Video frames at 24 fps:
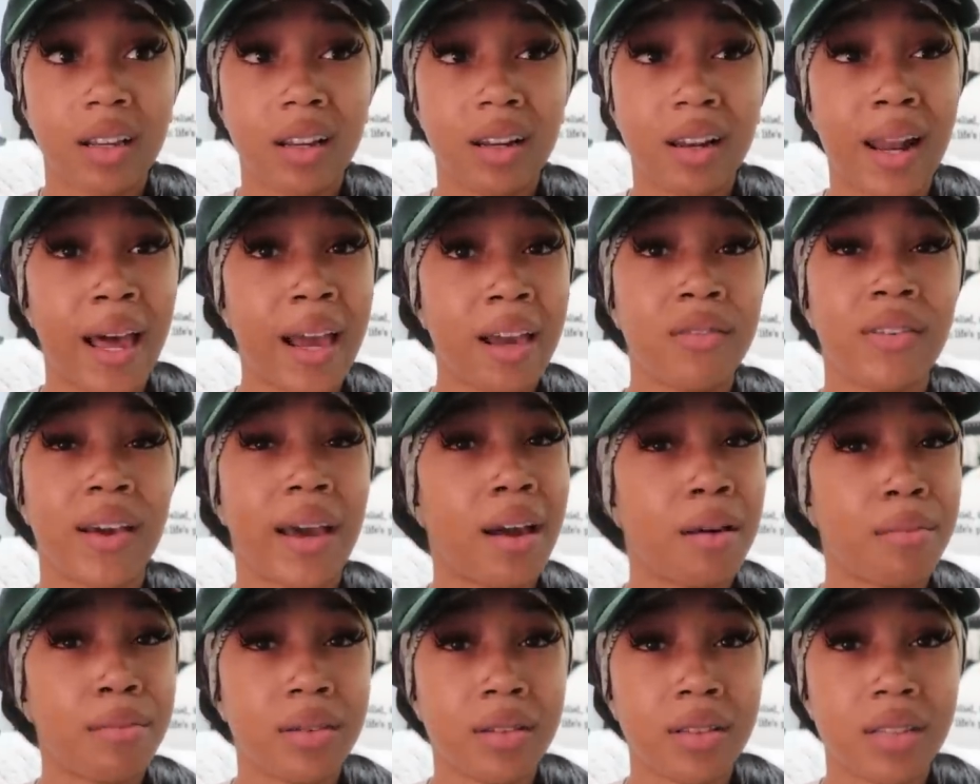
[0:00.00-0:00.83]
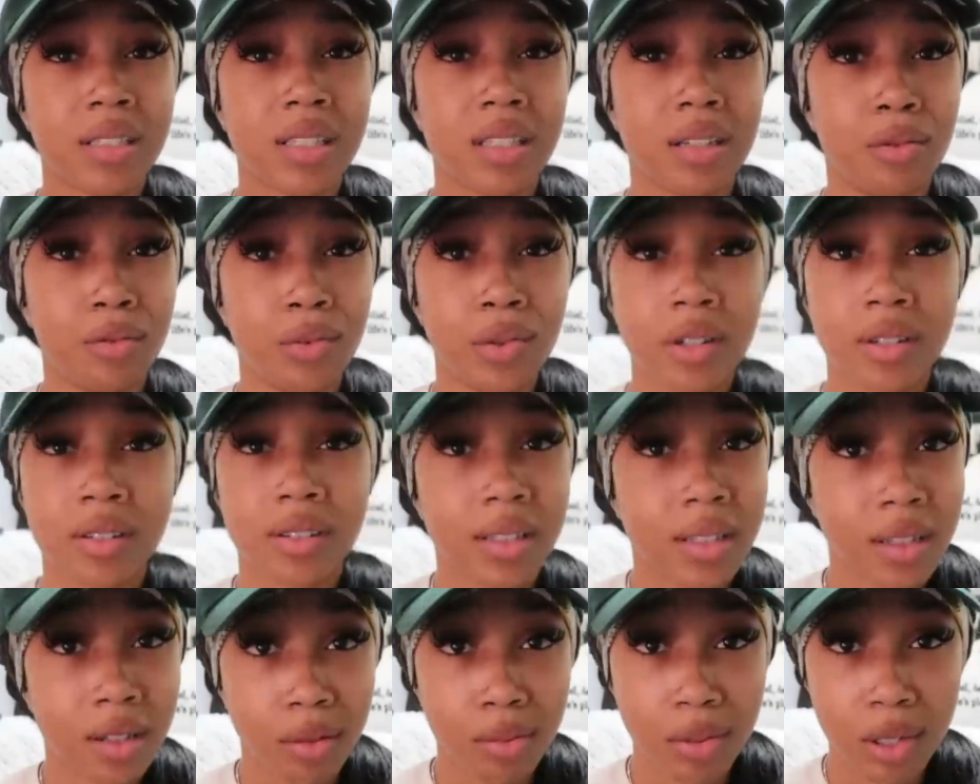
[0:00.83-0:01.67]
life happens and we're
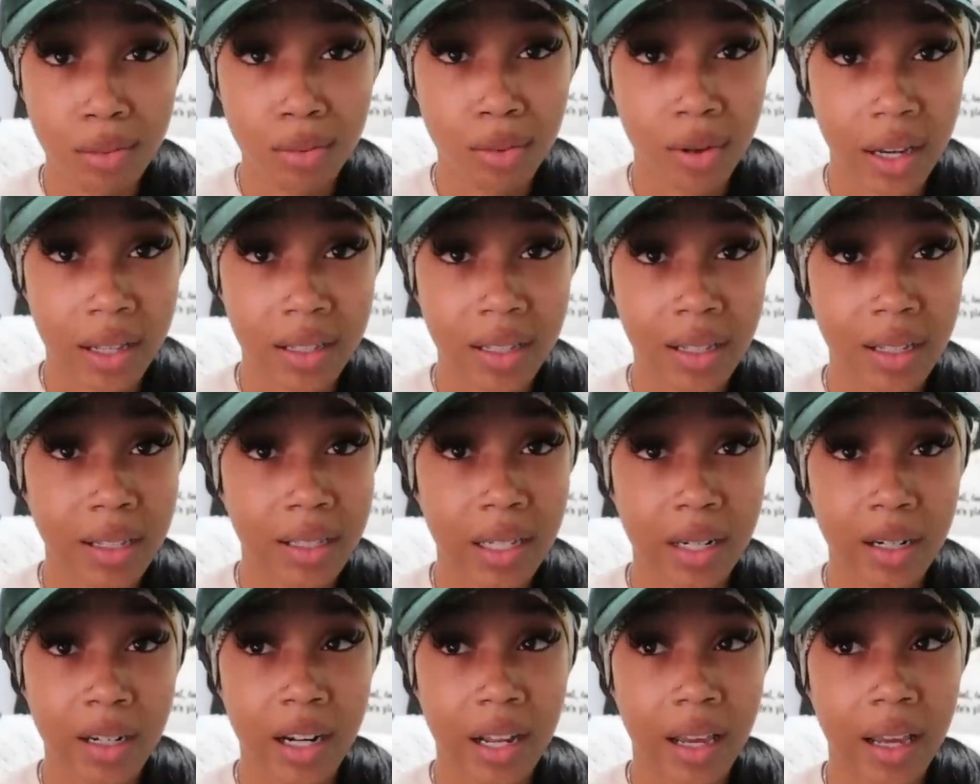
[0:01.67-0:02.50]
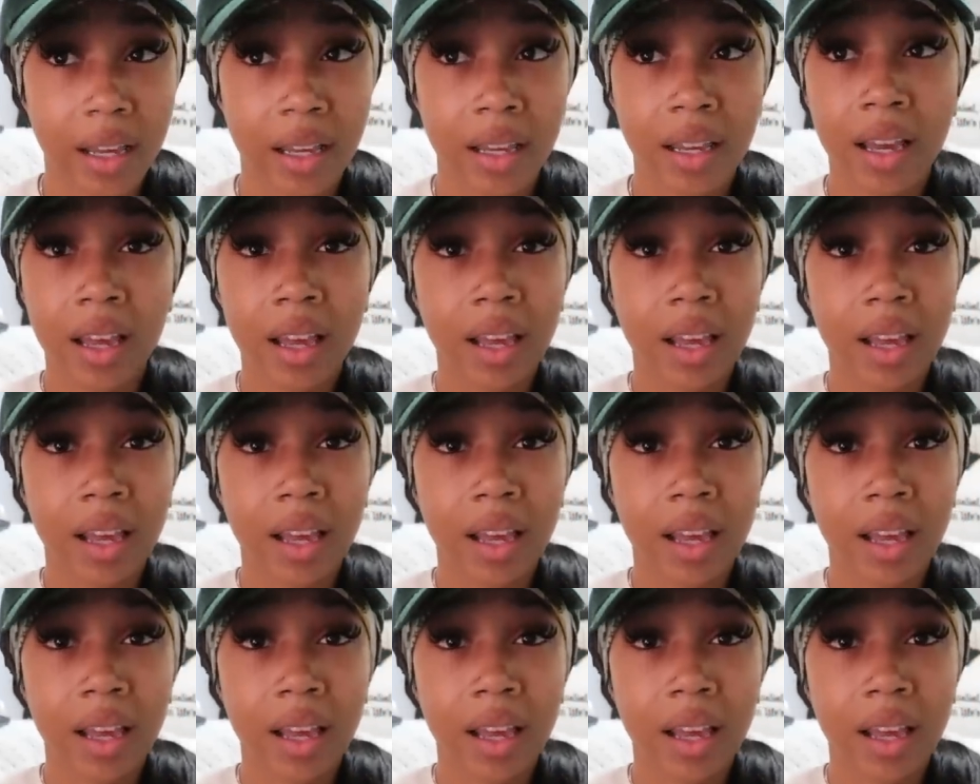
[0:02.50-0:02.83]
still people at the end of the day.